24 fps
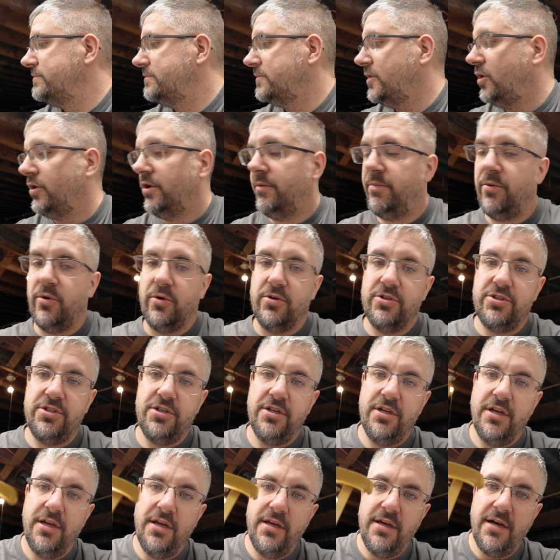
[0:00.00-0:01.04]
On the Porsche.
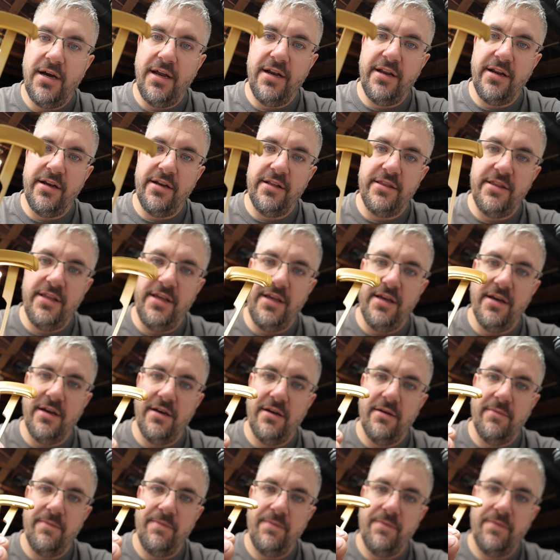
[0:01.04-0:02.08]
I did get the